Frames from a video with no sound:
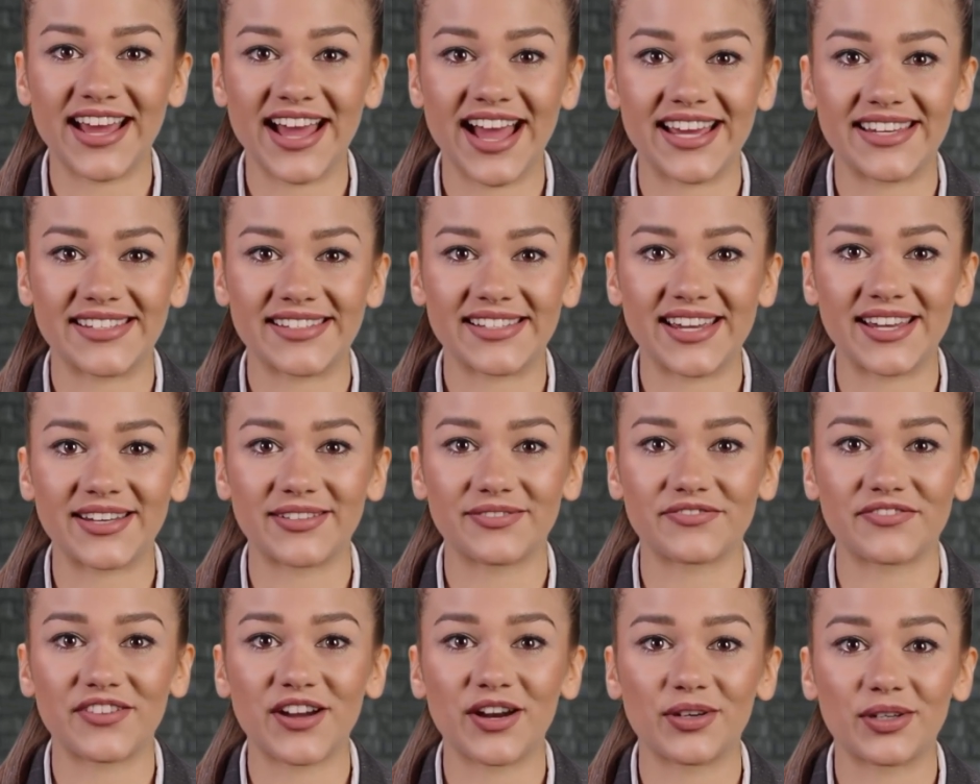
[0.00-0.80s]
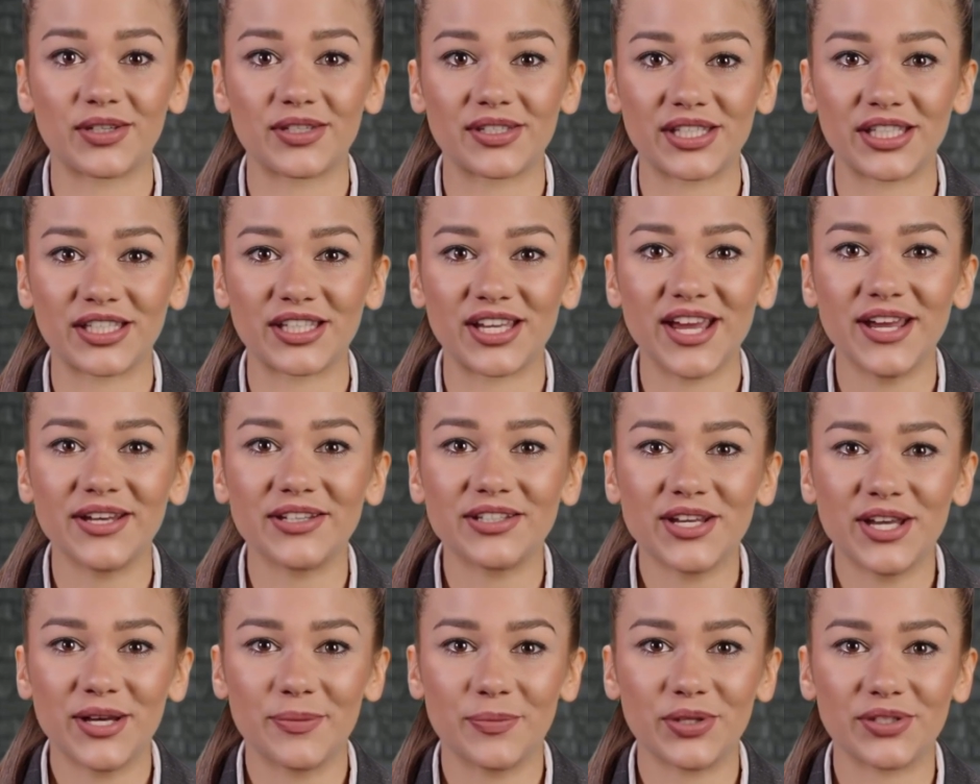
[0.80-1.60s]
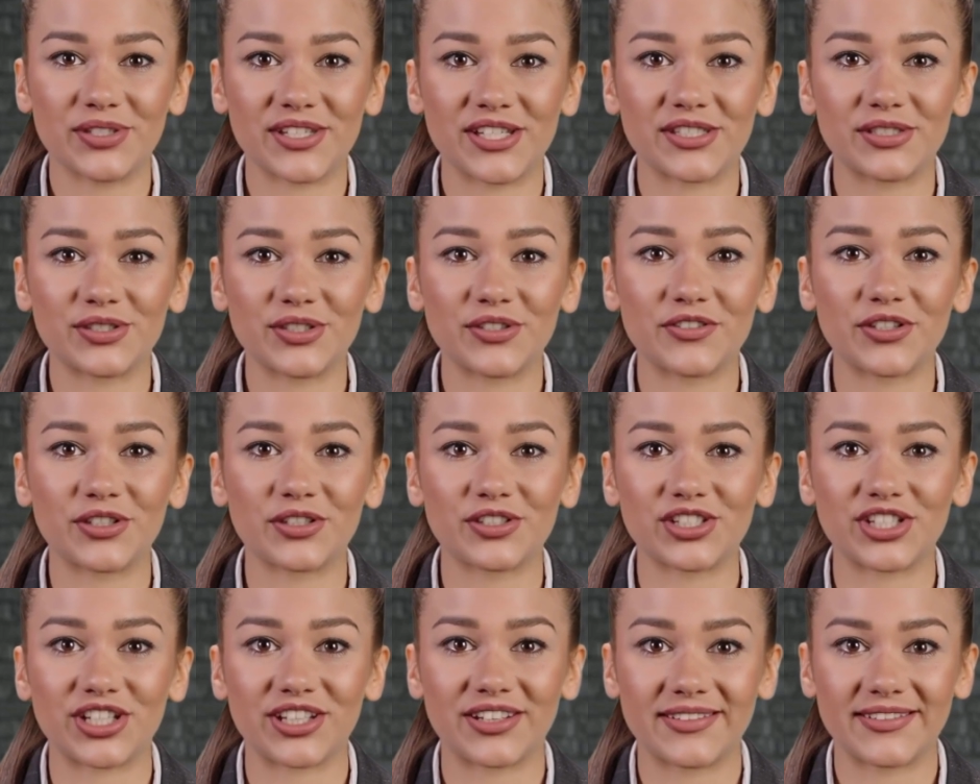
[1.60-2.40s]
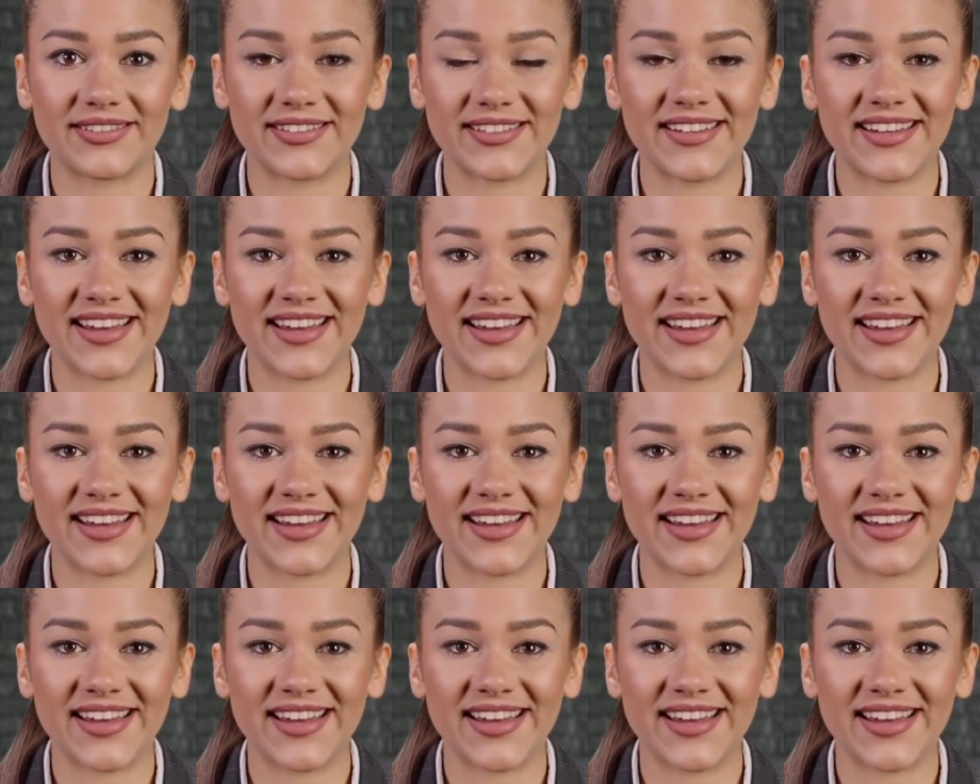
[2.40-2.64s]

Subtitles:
asset follows a log-normal distribution,